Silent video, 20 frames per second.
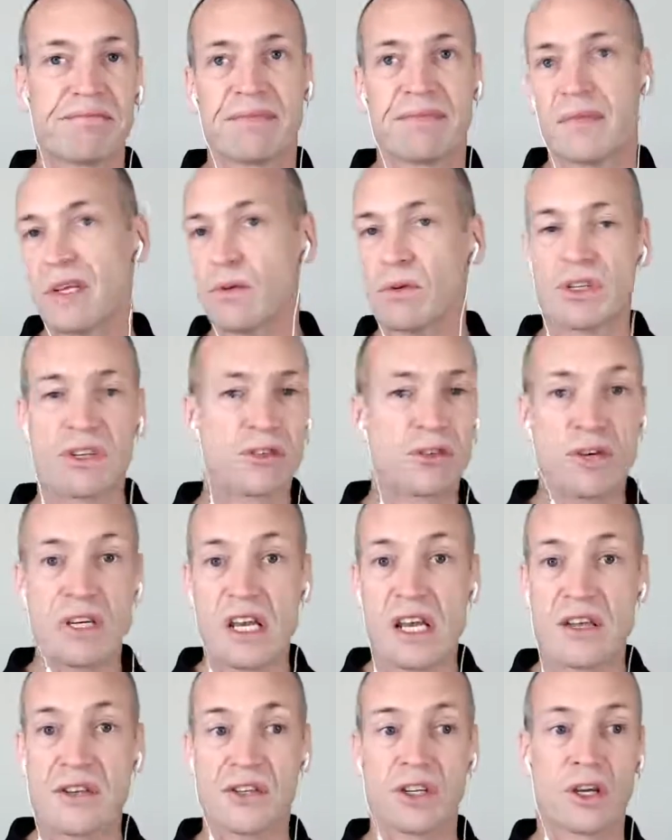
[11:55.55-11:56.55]
It was 3
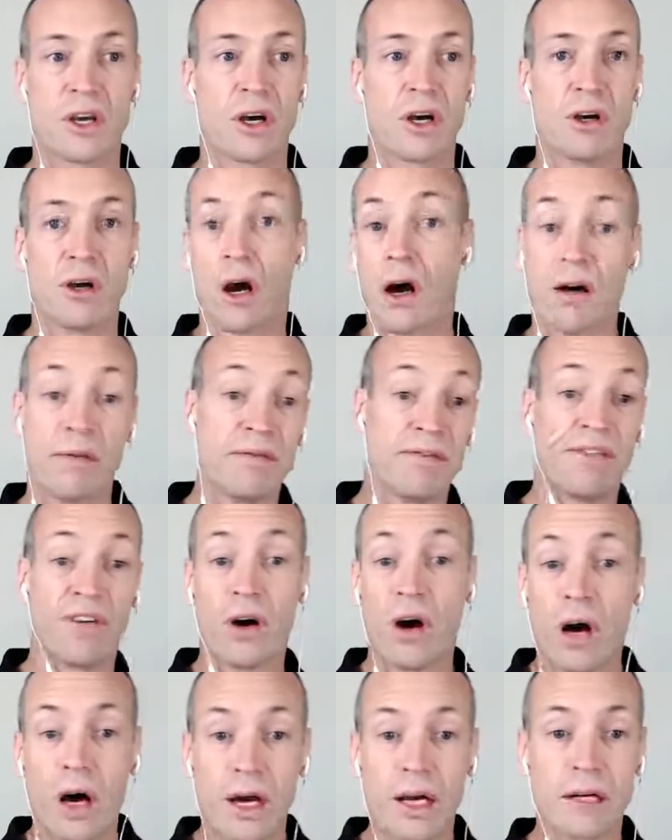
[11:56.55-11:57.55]
years ago. I'm
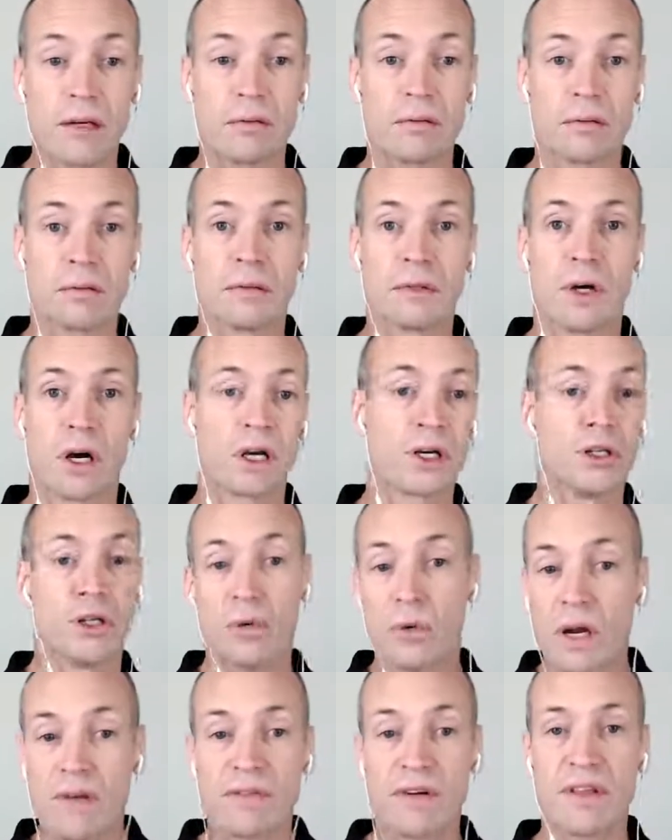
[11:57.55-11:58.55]
fine. I can
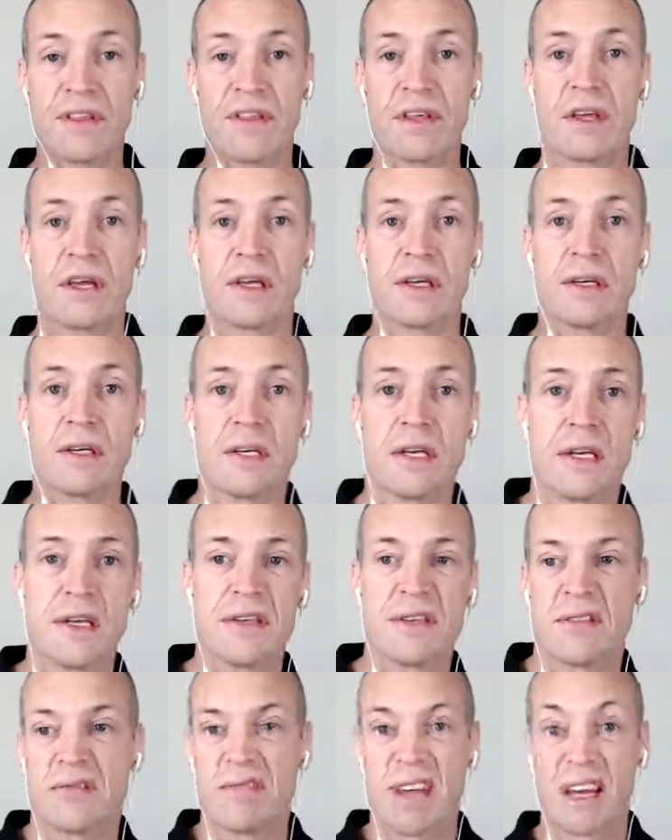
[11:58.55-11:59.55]
do everything.
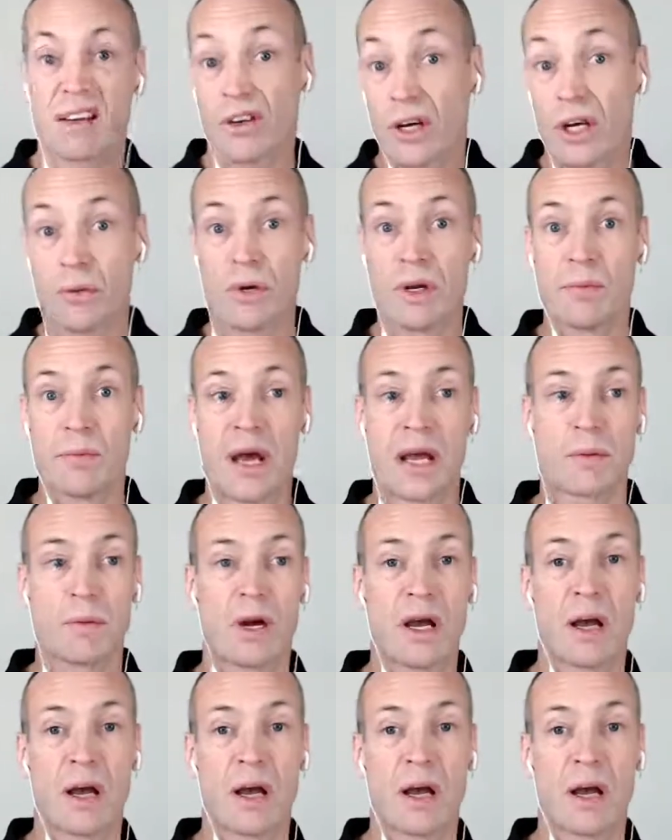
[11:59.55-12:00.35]
Is that going to impact my